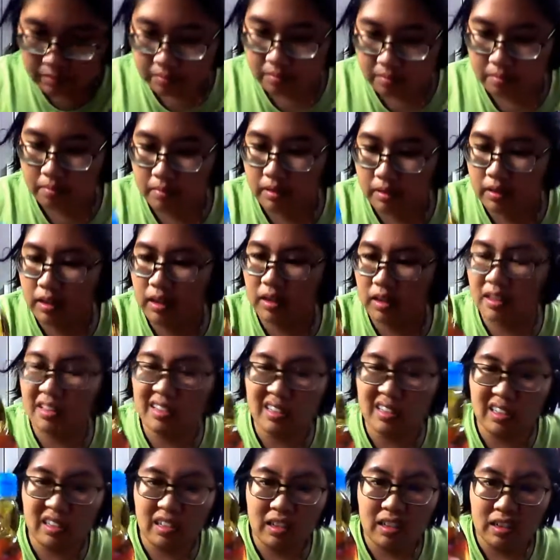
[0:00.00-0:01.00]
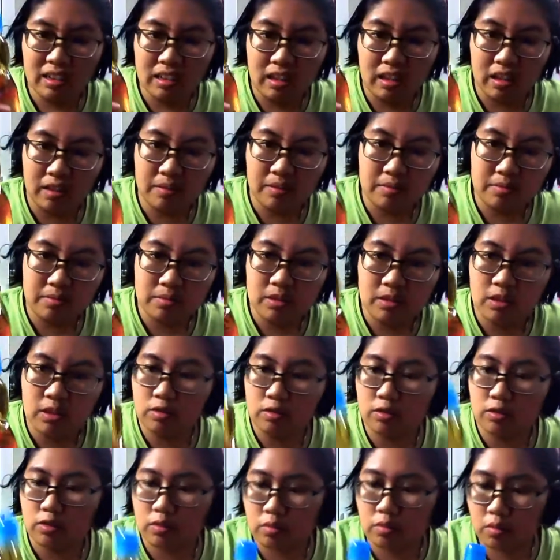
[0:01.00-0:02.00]
But uh, yeah,
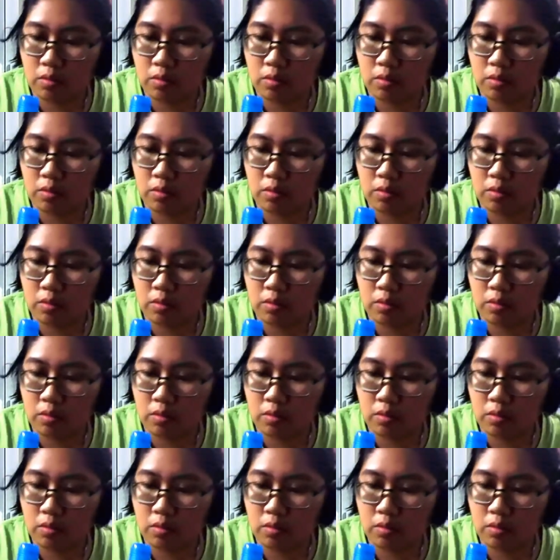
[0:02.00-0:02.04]
cheers.